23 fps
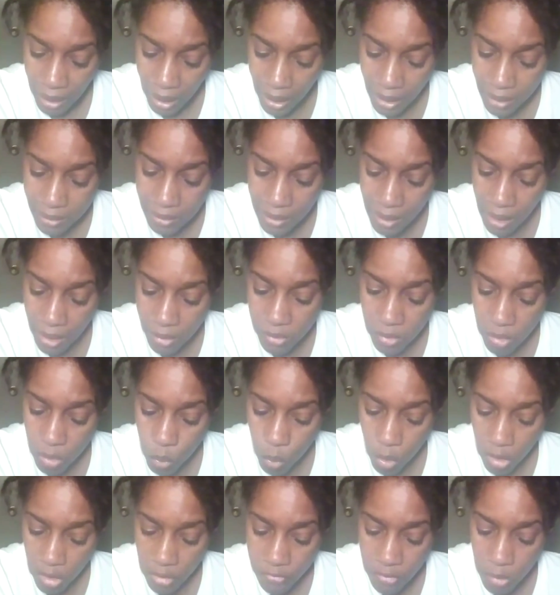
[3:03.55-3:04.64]
Another
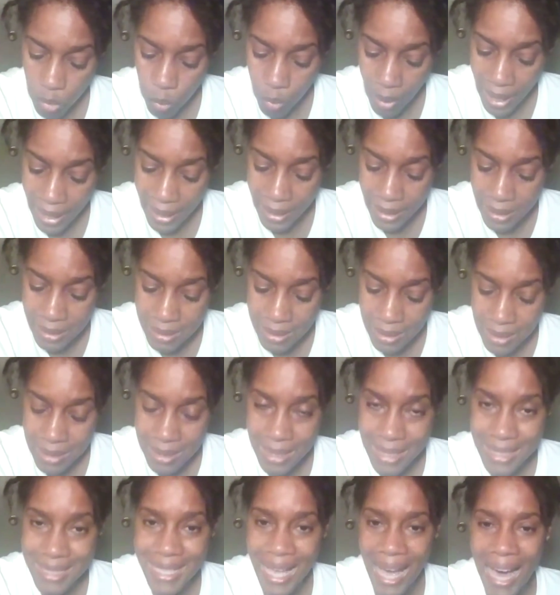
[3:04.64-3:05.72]
word for riotous
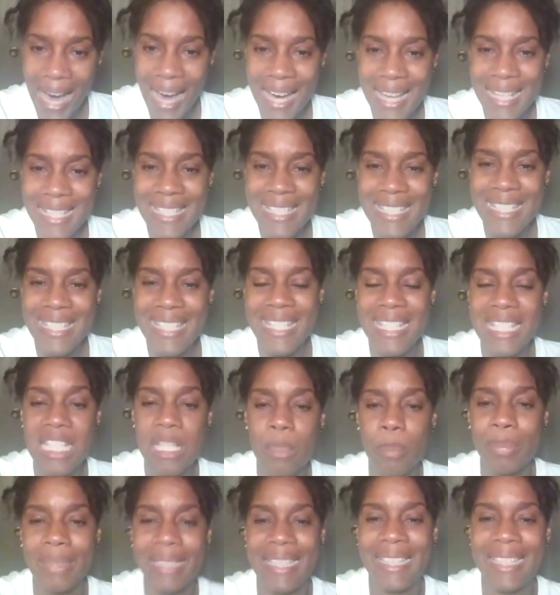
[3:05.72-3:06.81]
is
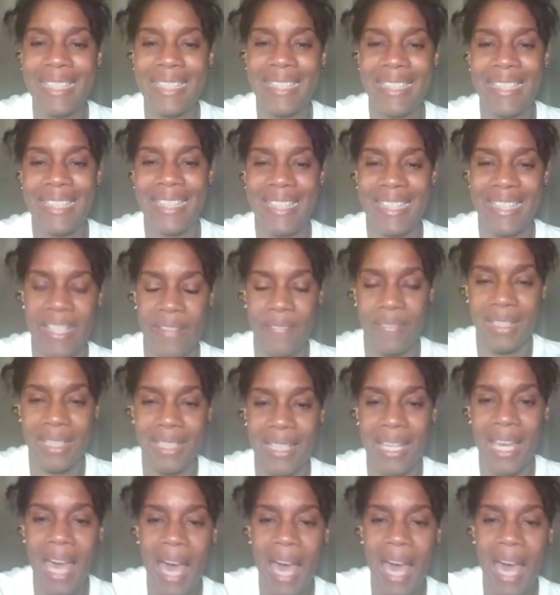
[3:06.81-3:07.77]
undisciplined living.